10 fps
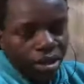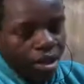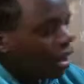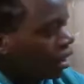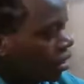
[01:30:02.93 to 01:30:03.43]

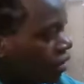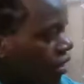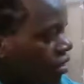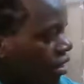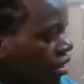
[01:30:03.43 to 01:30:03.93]
Helen, if
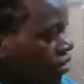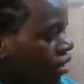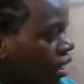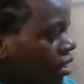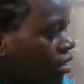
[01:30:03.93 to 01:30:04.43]
there's an echo,
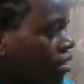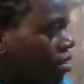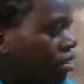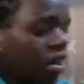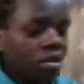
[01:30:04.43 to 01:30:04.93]
kindly
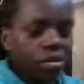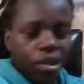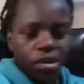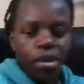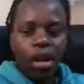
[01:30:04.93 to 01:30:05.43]
just let me know.